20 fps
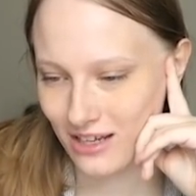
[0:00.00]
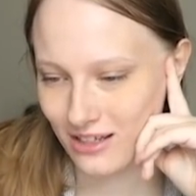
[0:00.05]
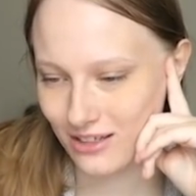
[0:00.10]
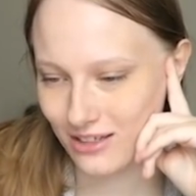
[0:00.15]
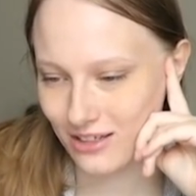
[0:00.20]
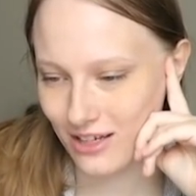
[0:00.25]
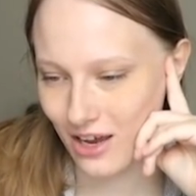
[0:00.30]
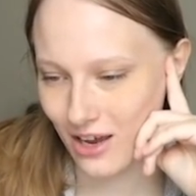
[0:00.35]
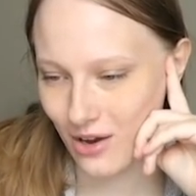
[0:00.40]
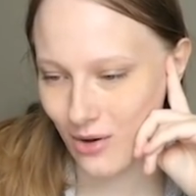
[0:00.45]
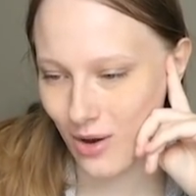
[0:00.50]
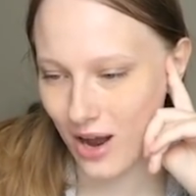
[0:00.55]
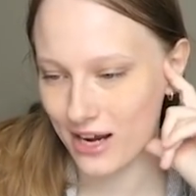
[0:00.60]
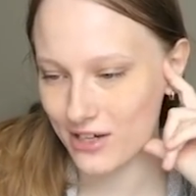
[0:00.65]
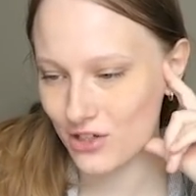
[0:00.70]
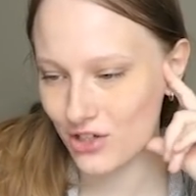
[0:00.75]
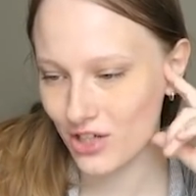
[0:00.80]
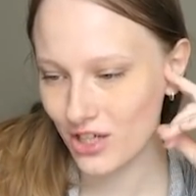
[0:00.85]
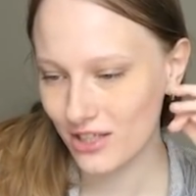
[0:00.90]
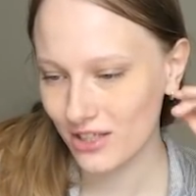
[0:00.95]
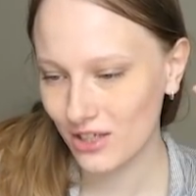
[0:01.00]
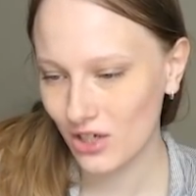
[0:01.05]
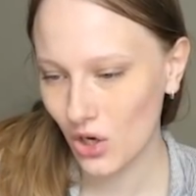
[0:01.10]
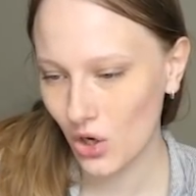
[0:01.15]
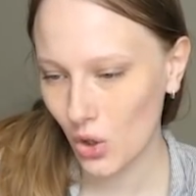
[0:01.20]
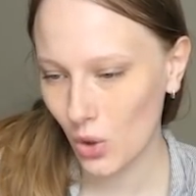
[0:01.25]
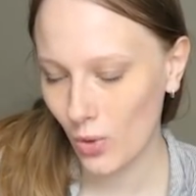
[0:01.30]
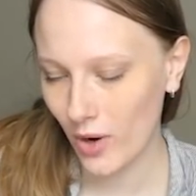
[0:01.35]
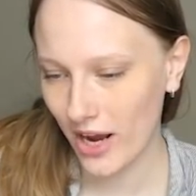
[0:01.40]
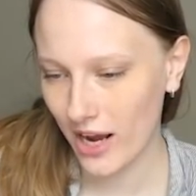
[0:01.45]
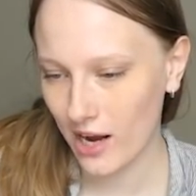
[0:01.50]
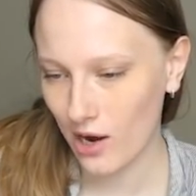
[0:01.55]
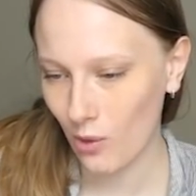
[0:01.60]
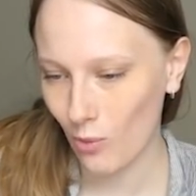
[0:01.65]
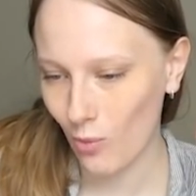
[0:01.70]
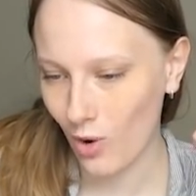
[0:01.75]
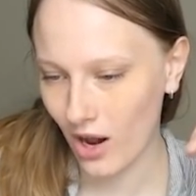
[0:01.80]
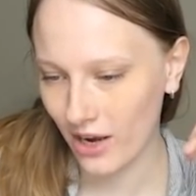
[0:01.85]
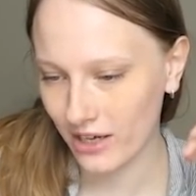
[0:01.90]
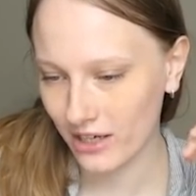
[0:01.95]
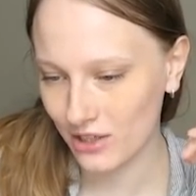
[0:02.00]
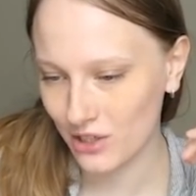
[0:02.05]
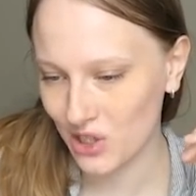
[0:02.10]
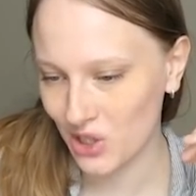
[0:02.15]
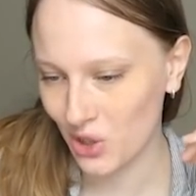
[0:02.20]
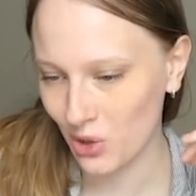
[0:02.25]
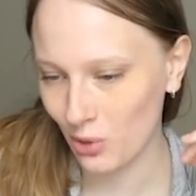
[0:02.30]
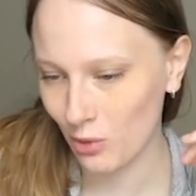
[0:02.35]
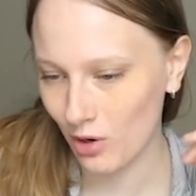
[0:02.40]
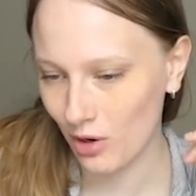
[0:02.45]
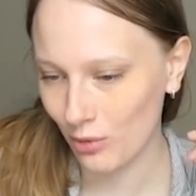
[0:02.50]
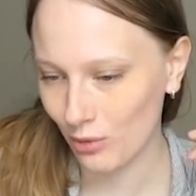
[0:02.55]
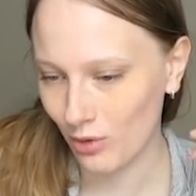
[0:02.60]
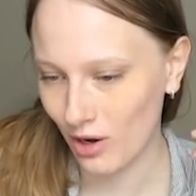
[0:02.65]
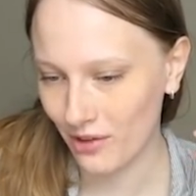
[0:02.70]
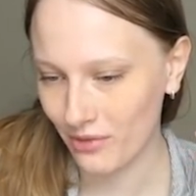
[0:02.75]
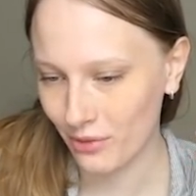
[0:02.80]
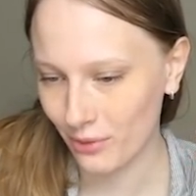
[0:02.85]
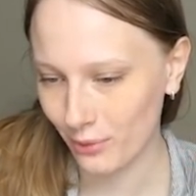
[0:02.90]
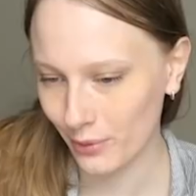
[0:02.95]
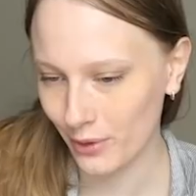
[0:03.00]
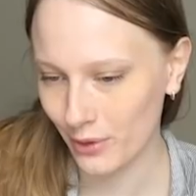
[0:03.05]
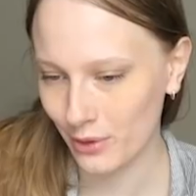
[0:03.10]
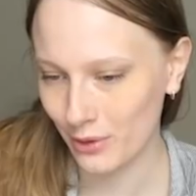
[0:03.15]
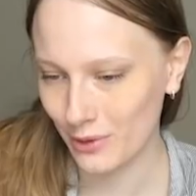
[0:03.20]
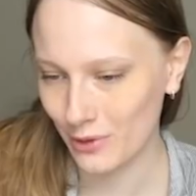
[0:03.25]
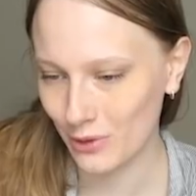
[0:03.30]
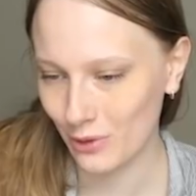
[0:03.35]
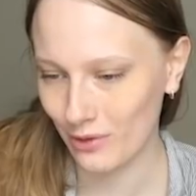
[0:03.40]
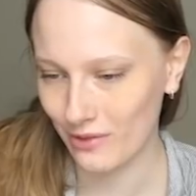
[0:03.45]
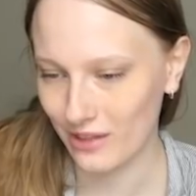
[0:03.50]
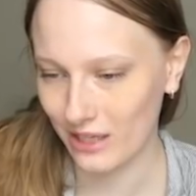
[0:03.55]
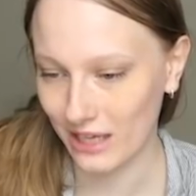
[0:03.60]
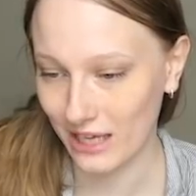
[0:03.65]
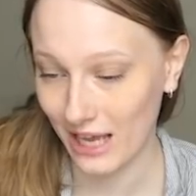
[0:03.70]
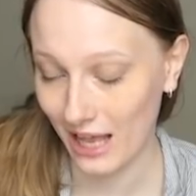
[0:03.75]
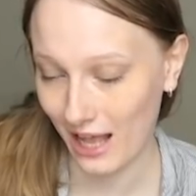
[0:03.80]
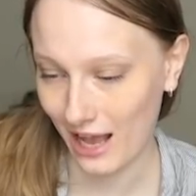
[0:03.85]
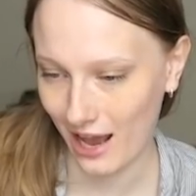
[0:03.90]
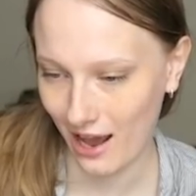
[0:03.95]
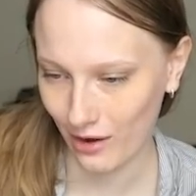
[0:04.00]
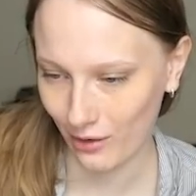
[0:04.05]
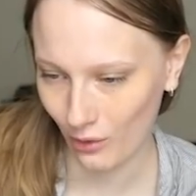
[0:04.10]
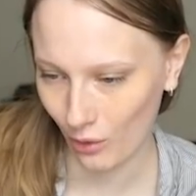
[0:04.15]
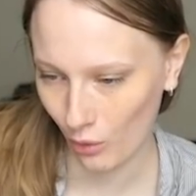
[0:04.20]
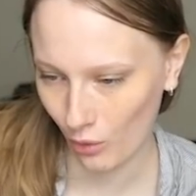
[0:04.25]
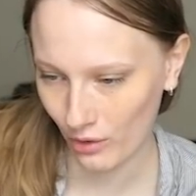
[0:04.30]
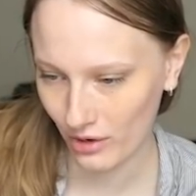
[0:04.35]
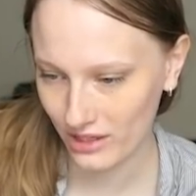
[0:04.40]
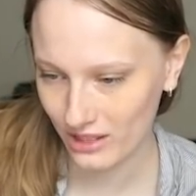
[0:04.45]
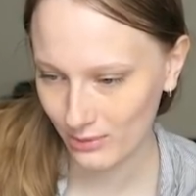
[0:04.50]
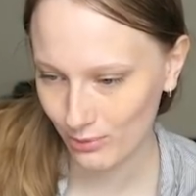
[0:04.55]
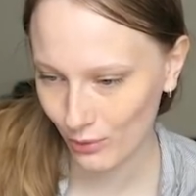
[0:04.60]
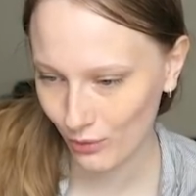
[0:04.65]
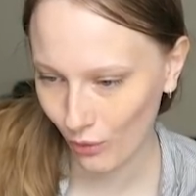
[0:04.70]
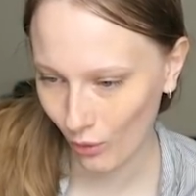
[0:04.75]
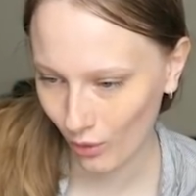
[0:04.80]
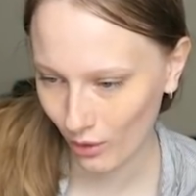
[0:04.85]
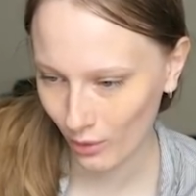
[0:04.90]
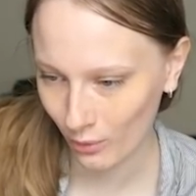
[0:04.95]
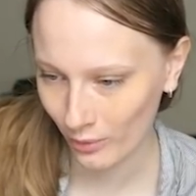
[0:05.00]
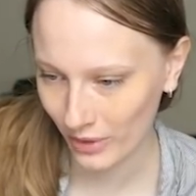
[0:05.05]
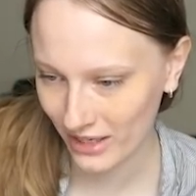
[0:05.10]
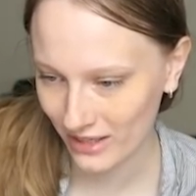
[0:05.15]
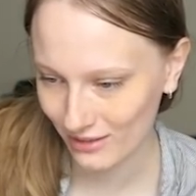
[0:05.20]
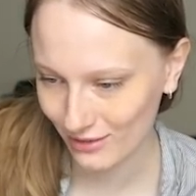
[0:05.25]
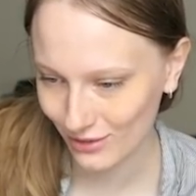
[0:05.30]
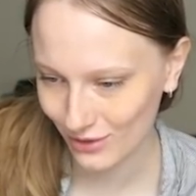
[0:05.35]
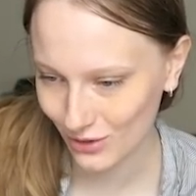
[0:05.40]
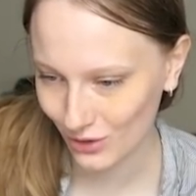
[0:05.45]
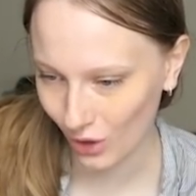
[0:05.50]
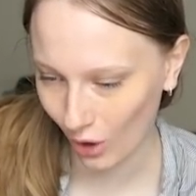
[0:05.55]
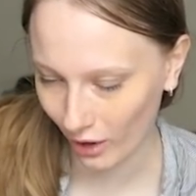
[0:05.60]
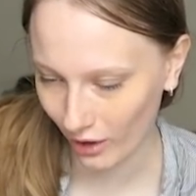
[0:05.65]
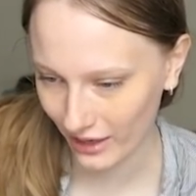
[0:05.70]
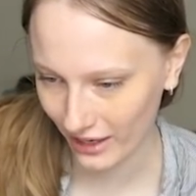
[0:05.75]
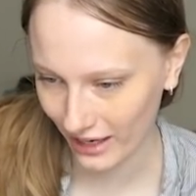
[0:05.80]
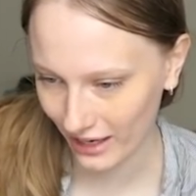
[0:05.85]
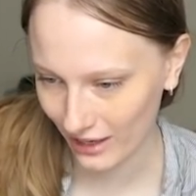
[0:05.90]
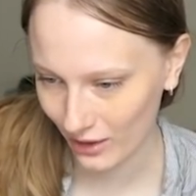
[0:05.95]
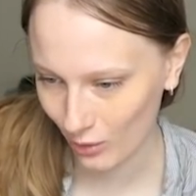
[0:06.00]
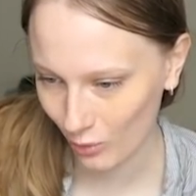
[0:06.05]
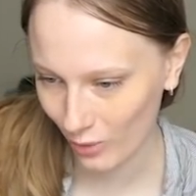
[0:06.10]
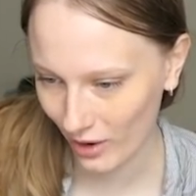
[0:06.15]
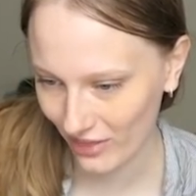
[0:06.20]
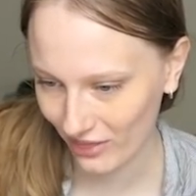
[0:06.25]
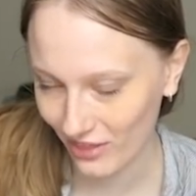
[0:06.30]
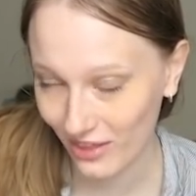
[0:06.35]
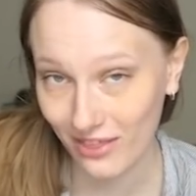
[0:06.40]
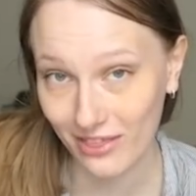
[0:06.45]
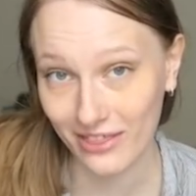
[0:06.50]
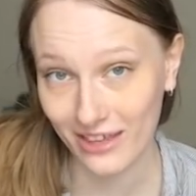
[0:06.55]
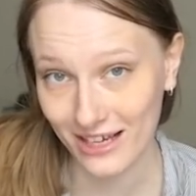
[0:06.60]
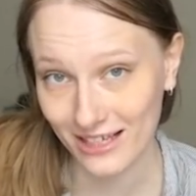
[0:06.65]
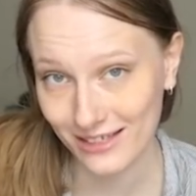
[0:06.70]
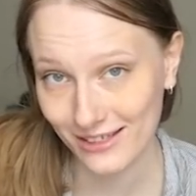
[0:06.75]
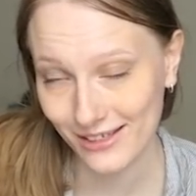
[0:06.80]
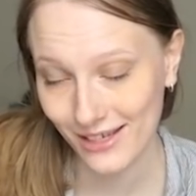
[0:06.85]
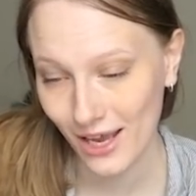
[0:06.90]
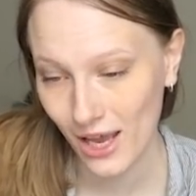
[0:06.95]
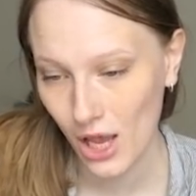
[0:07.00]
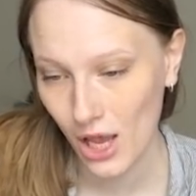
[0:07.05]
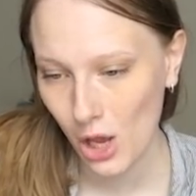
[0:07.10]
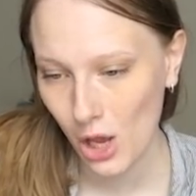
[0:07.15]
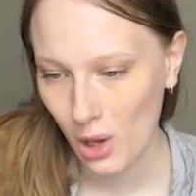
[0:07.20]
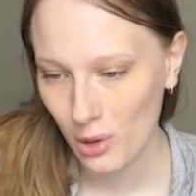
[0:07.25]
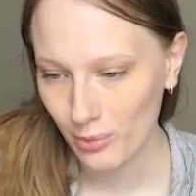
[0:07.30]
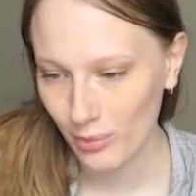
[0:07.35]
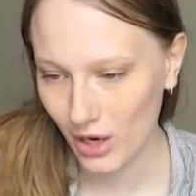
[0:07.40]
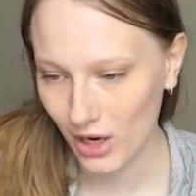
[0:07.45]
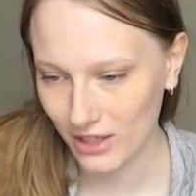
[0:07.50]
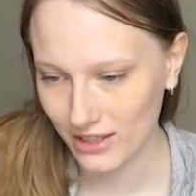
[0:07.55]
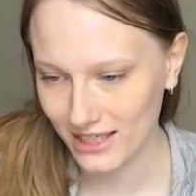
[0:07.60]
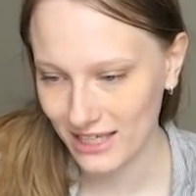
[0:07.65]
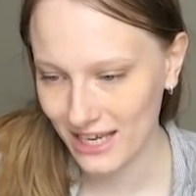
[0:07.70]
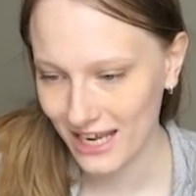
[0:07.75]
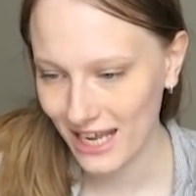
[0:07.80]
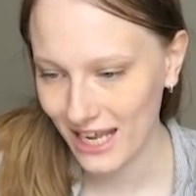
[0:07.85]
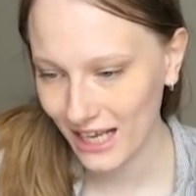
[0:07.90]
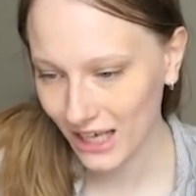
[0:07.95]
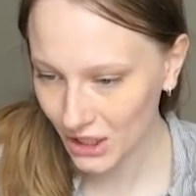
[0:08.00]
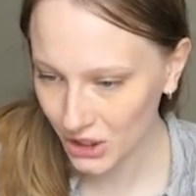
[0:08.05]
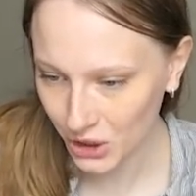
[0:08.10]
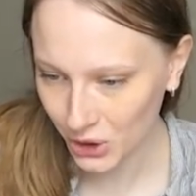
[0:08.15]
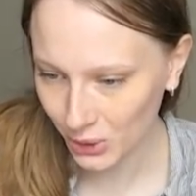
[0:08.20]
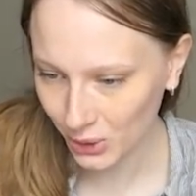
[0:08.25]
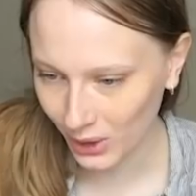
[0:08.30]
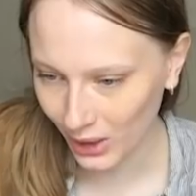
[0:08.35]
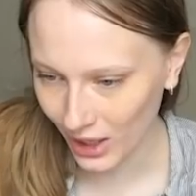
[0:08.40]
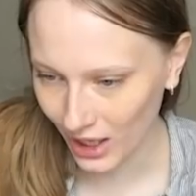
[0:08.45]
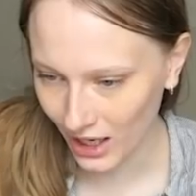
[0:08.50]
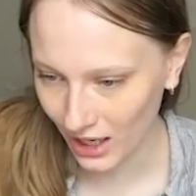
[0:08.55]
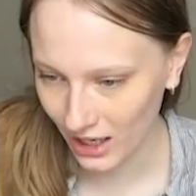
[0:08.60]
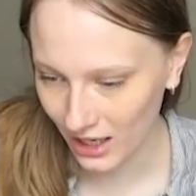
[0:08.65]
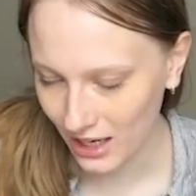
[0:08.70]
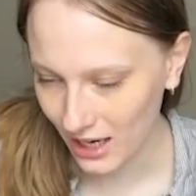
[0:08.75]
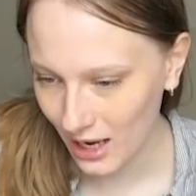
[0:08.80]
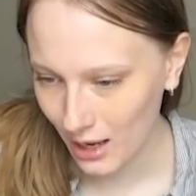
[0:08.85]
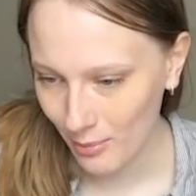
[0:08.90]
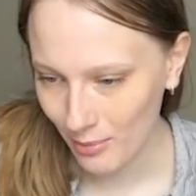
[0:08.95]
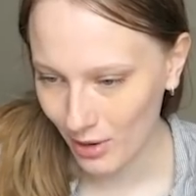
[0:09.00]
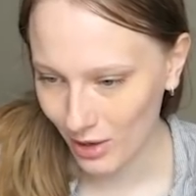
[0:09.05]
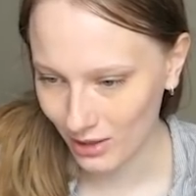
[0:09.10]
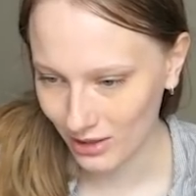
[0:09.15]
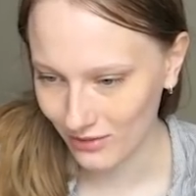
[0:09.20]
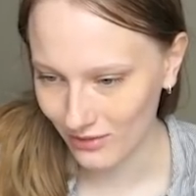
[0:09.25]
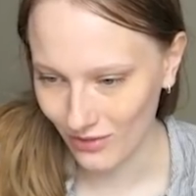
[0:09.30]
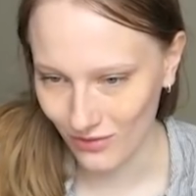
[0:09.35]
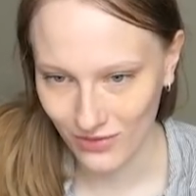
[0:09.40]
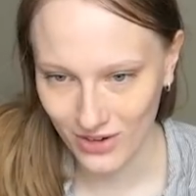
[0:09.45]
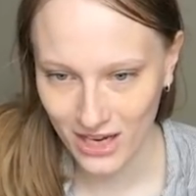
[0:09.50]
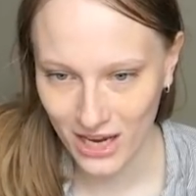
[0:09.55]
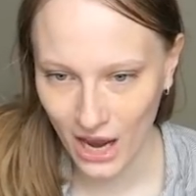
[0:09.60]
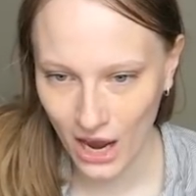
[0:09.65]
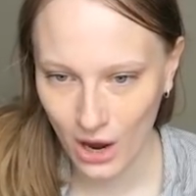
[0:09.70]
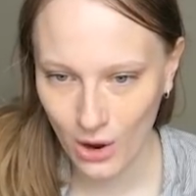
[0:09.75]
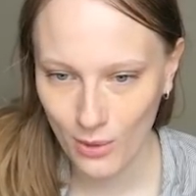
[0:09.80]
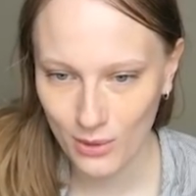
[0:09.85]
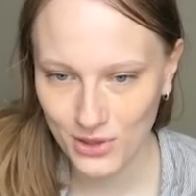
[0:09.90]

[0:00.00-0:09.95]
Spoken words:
So I just wanted to run through sort of the categories before we started with this particular part of the video.